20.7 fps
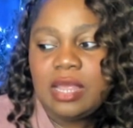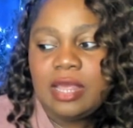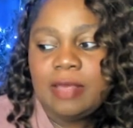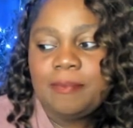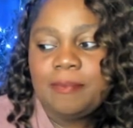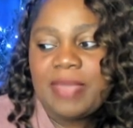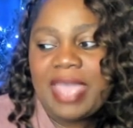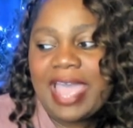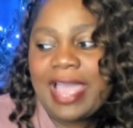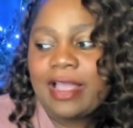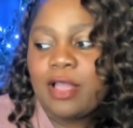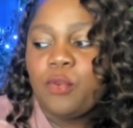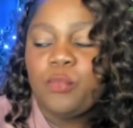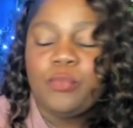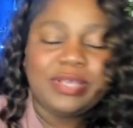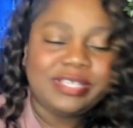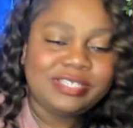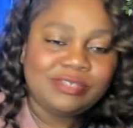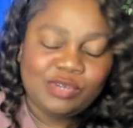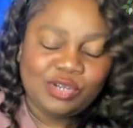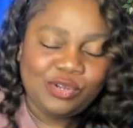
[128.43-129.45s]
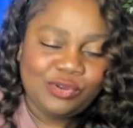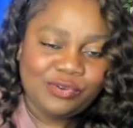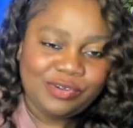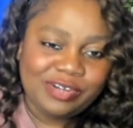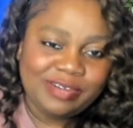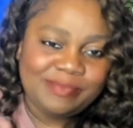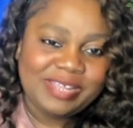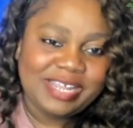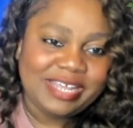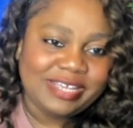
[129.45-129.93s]
pack wasn't
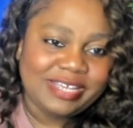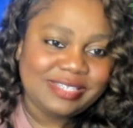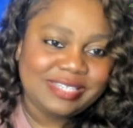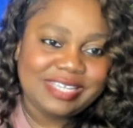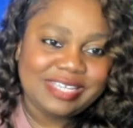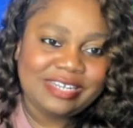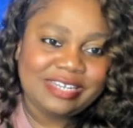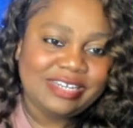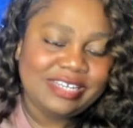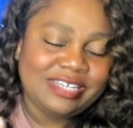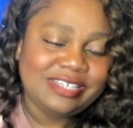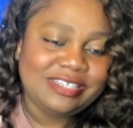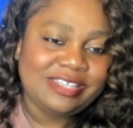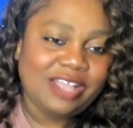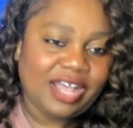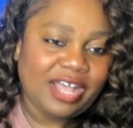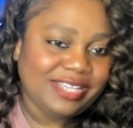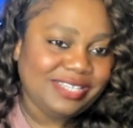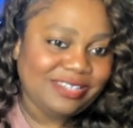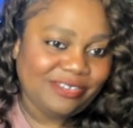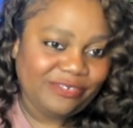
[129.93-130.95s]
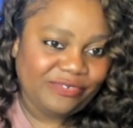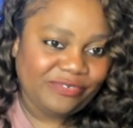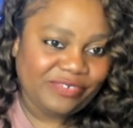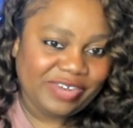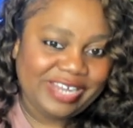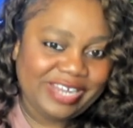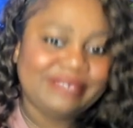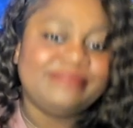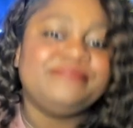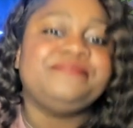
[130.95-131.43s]
recorded because it is also
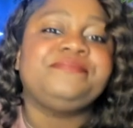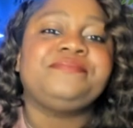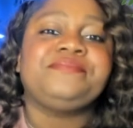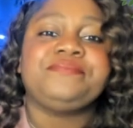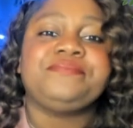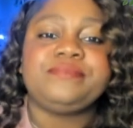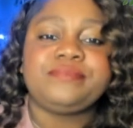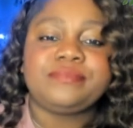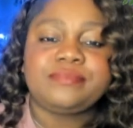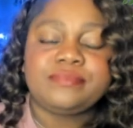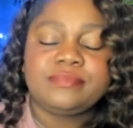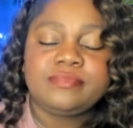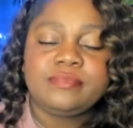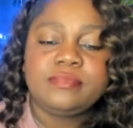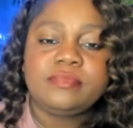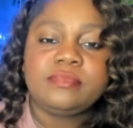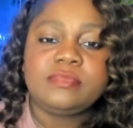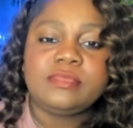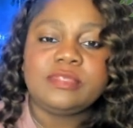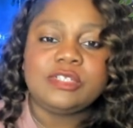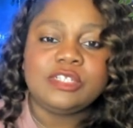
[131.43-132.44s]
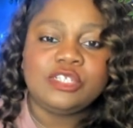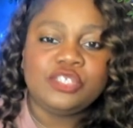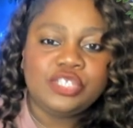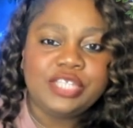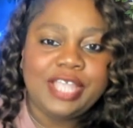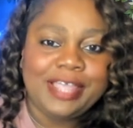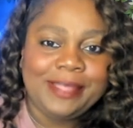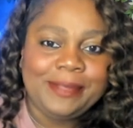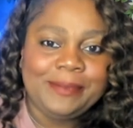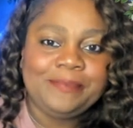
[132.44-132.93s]
free.
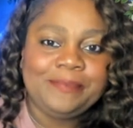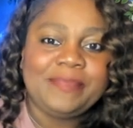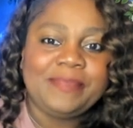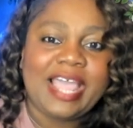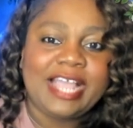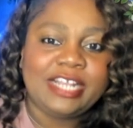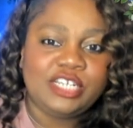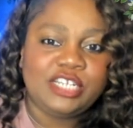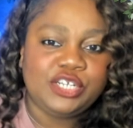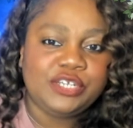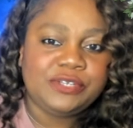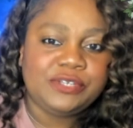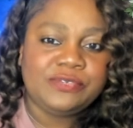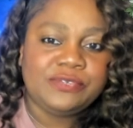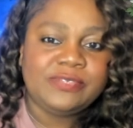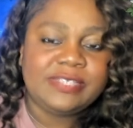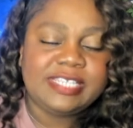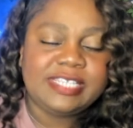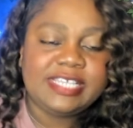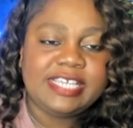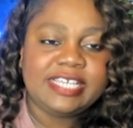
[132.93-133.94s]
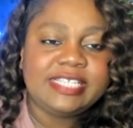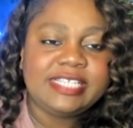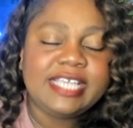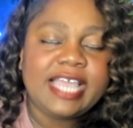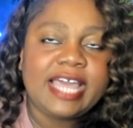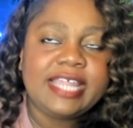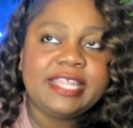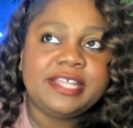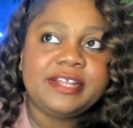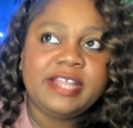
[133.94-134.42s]
So I chose Get
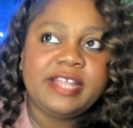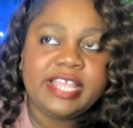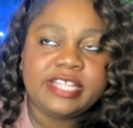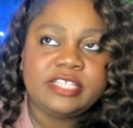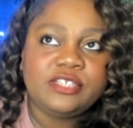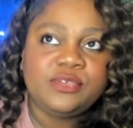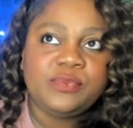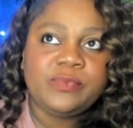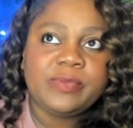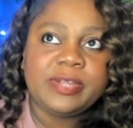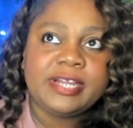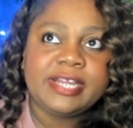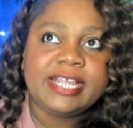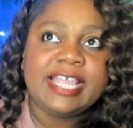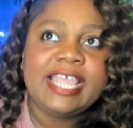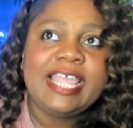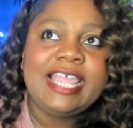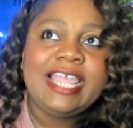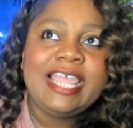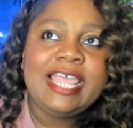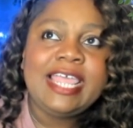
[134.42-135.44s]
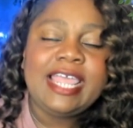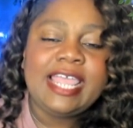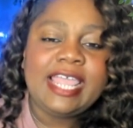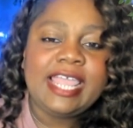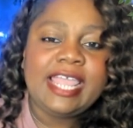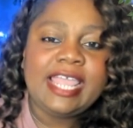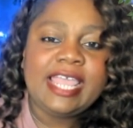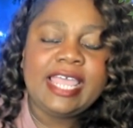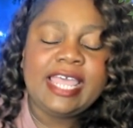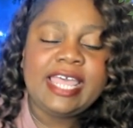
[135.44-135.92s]
Together, Get to Work,
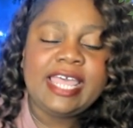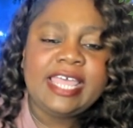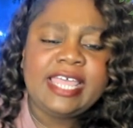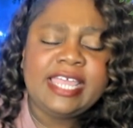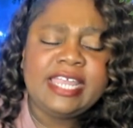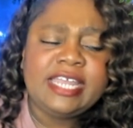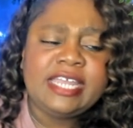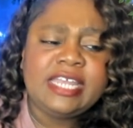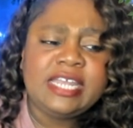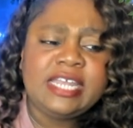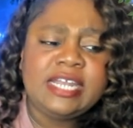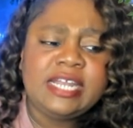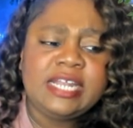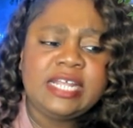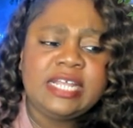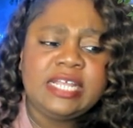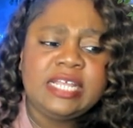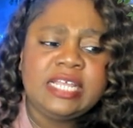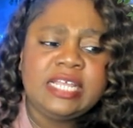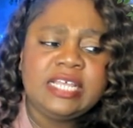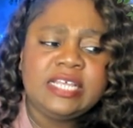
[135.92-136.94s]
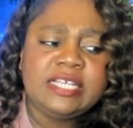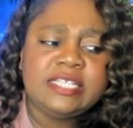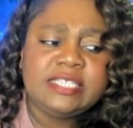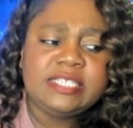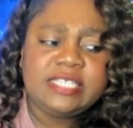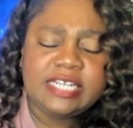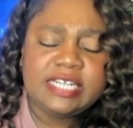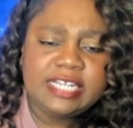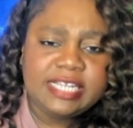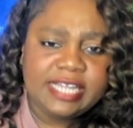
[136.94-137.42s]
and
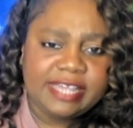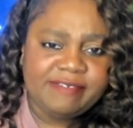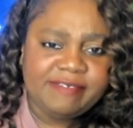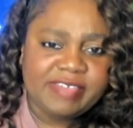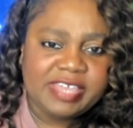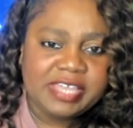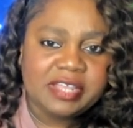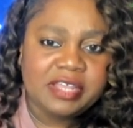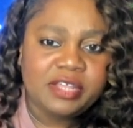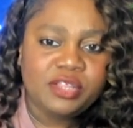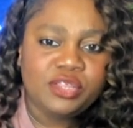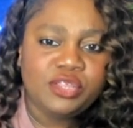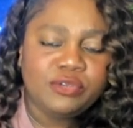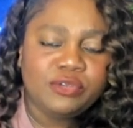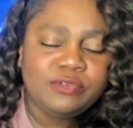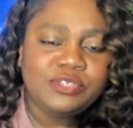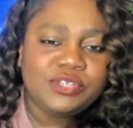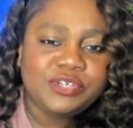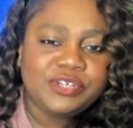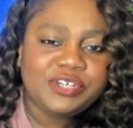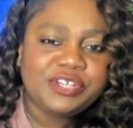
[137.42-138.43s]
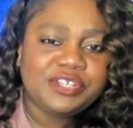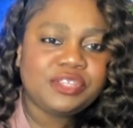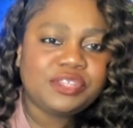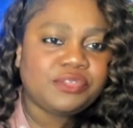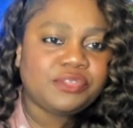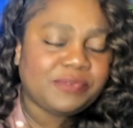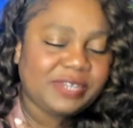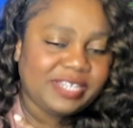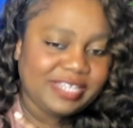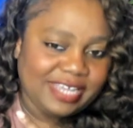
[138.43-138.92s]
City Living. Those are the
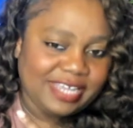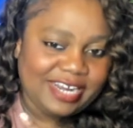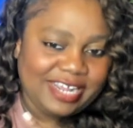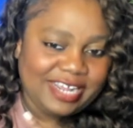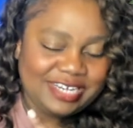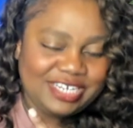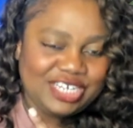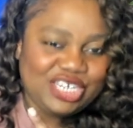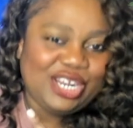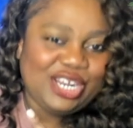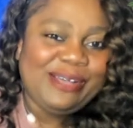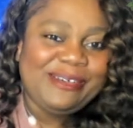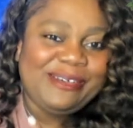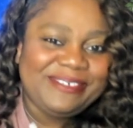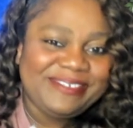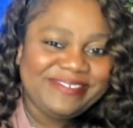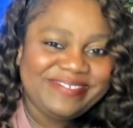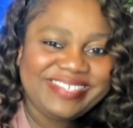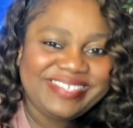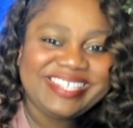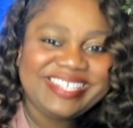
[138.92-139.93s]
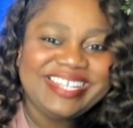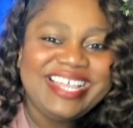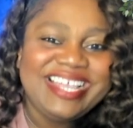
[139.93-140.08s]
3 that I chose,